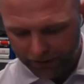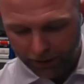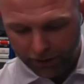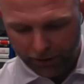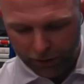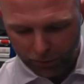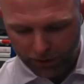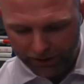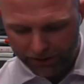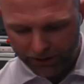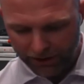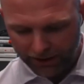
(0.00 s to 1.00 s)
The third one
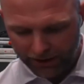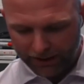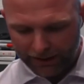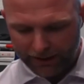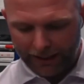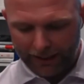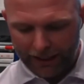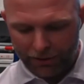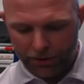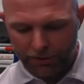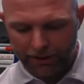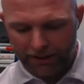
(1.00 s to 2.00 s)
is it
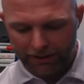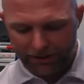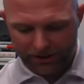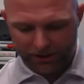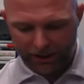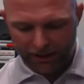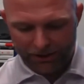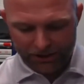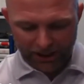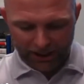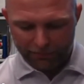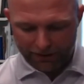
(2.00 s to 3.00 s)
allows you to get
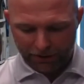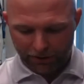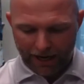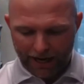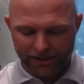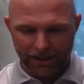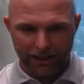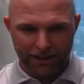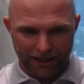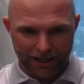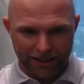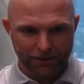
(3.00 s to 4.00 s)
segment or asset
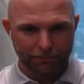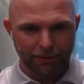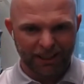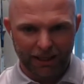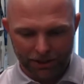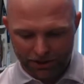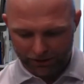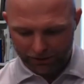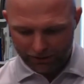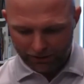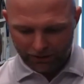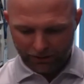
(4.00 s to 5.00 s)
class
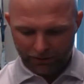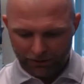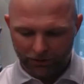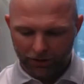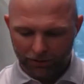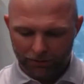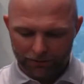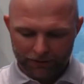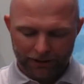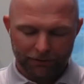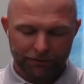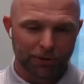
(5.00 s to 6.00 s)
mitigation. So
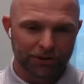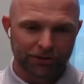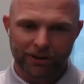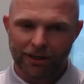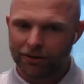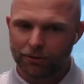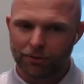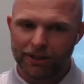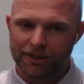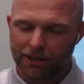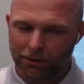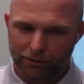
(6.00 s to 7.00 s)
if you want to scale in
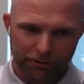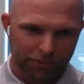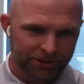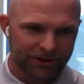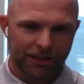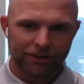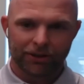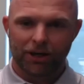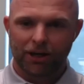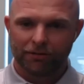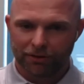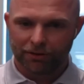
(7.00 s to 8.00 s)
retail, if you want to scale in
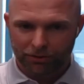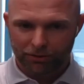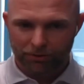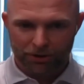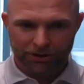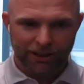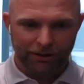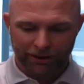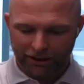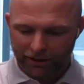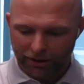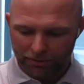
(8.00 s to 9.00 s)
office, we're
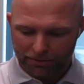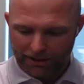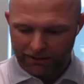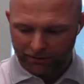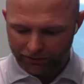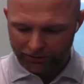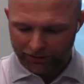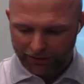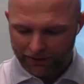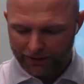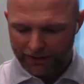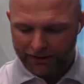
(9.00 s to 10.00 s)
scaling in hotels.
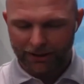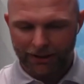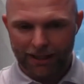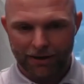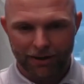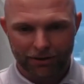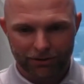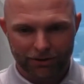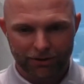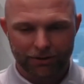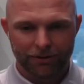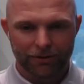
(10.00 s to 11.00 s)
It's allowed us
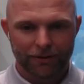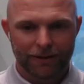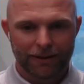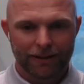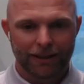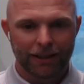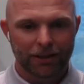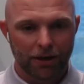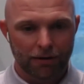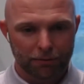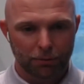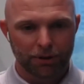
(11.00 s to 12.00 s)
to get
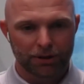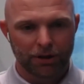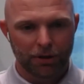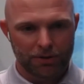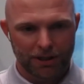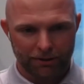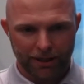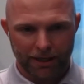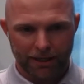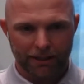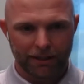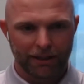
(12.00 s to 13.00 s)
comfortable with the hotel
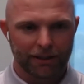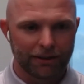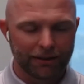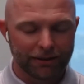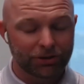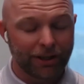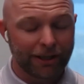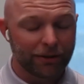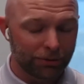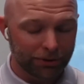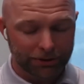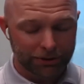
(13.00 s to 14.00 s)
data, and the
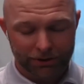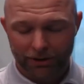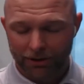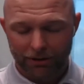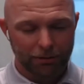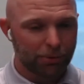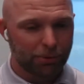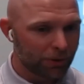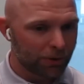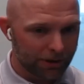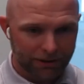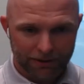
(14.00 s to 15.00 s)
stakeholders, the
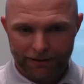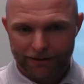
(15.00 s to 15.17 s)
board,